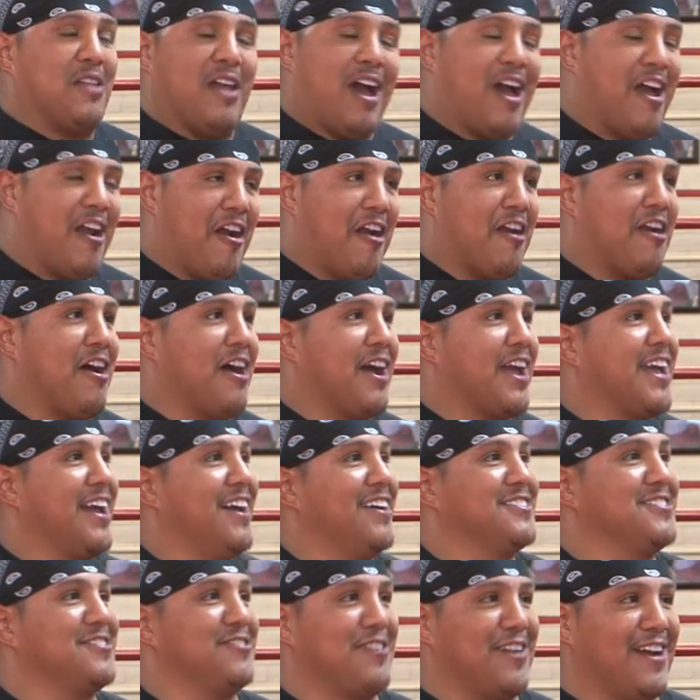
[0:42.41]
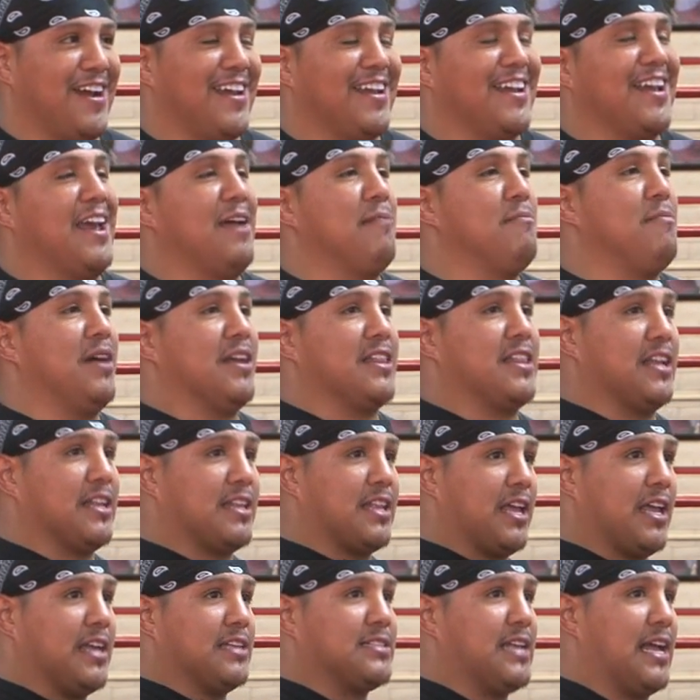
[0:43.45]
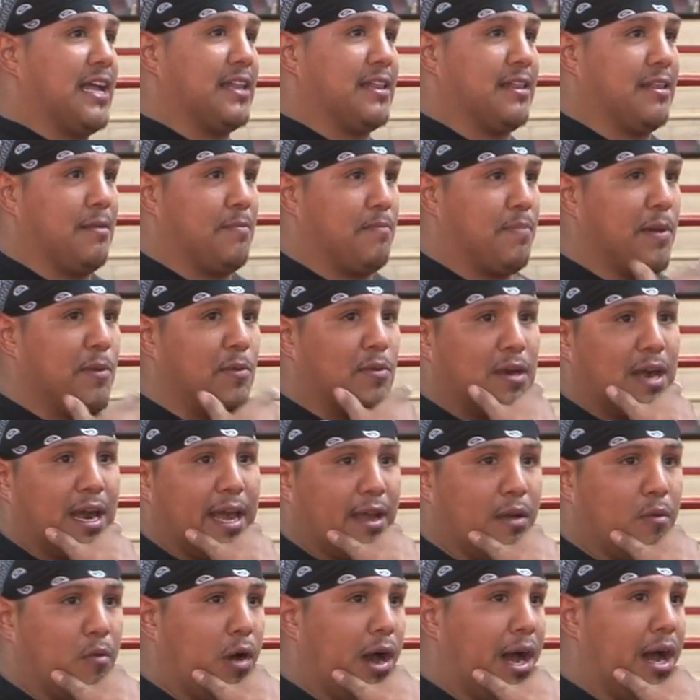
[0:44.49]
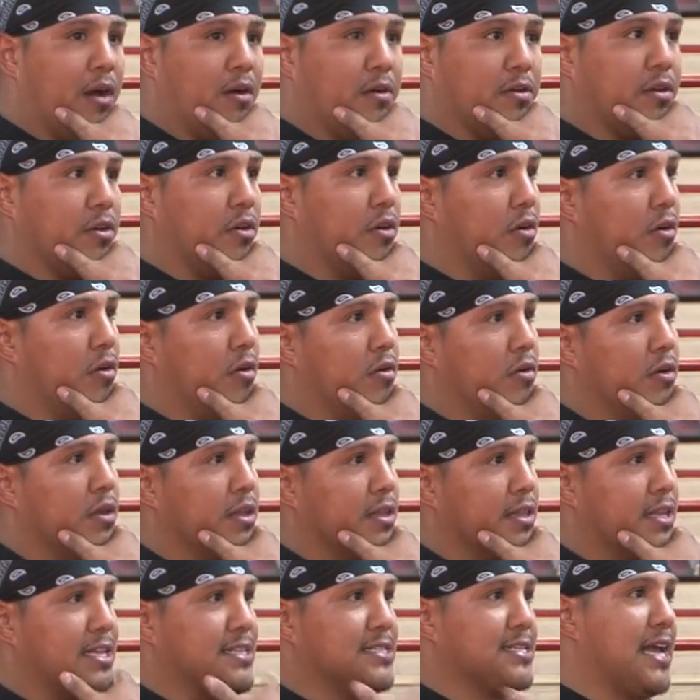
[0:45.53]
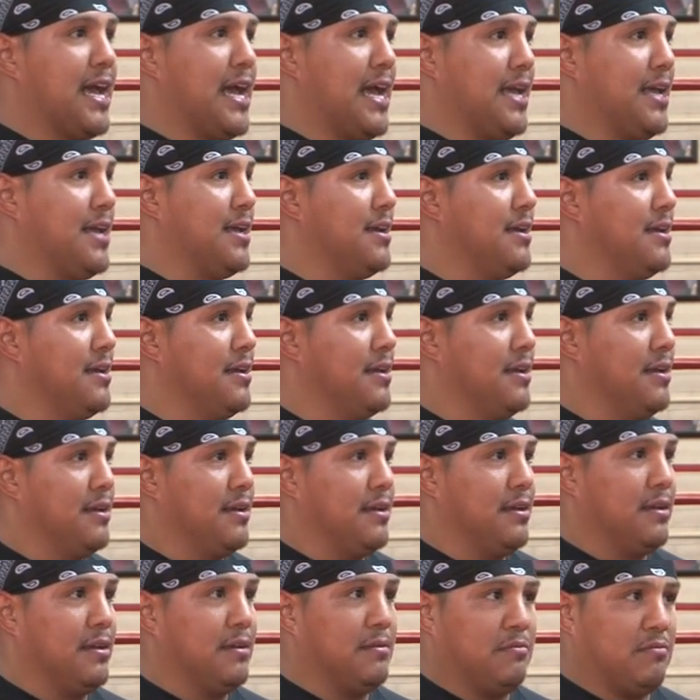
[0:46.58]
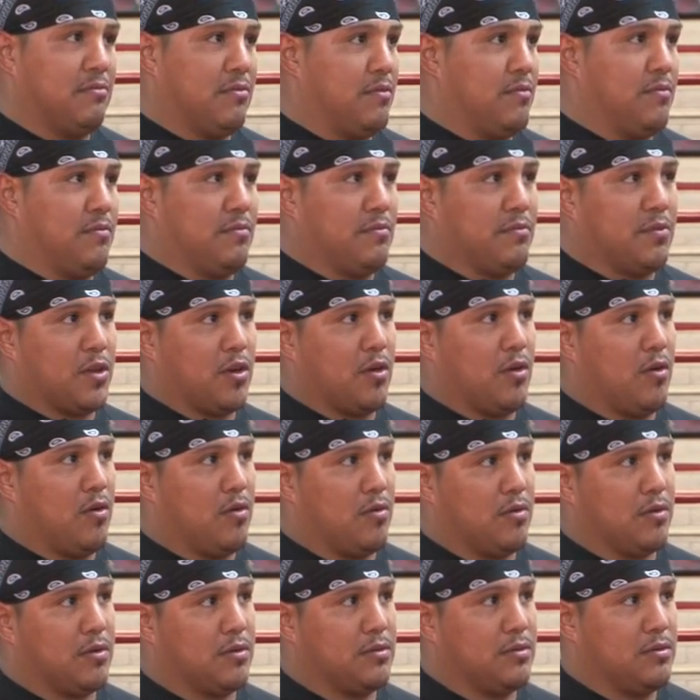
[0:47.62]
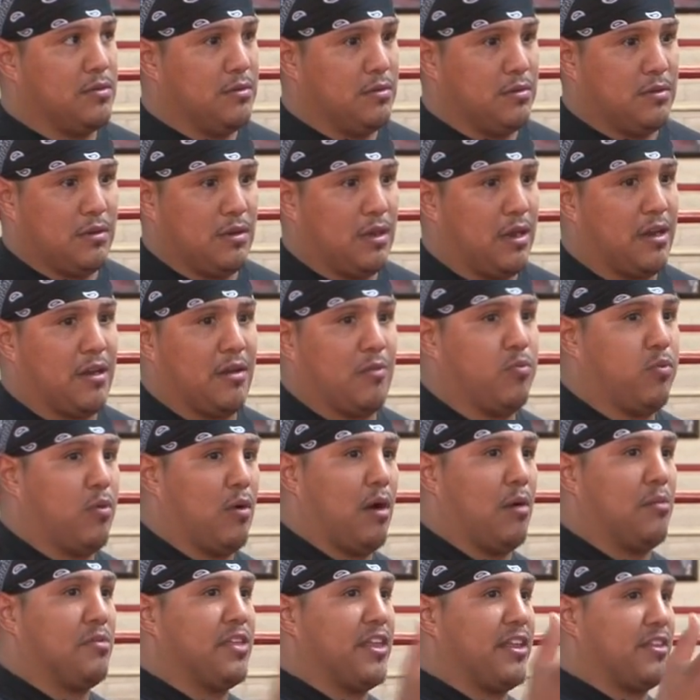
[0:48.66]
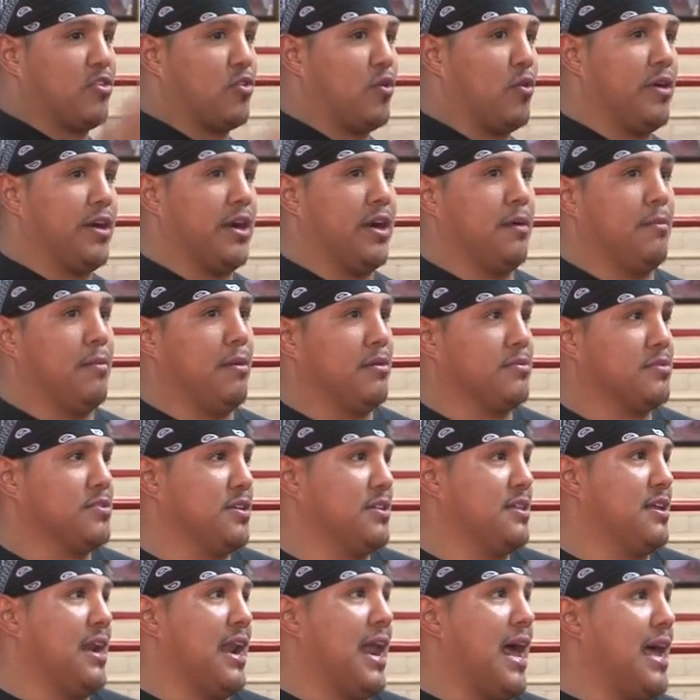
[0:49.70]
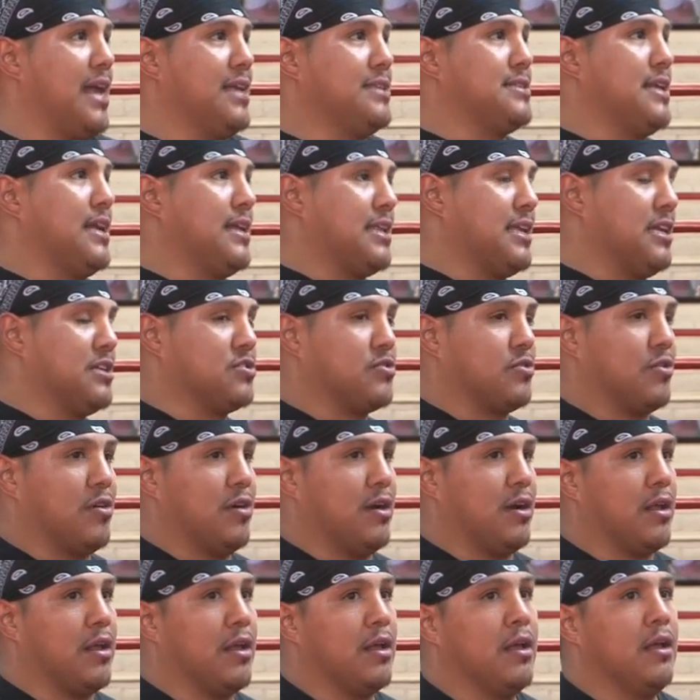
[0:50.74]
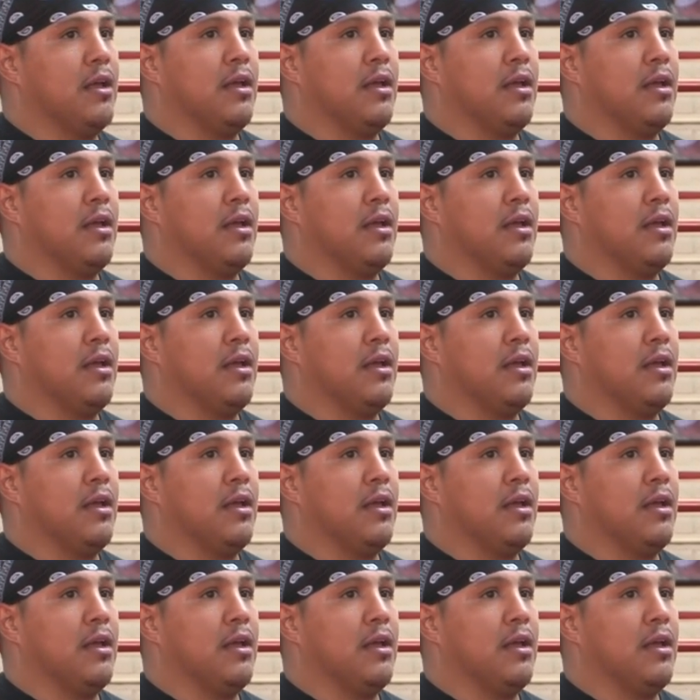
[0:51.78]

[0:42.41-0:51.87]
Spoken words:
No, knockouts, you're right. And But the thing is, like, people were like, wow, you know, this guy, you know, why were they throwing him up to the lines like that so early?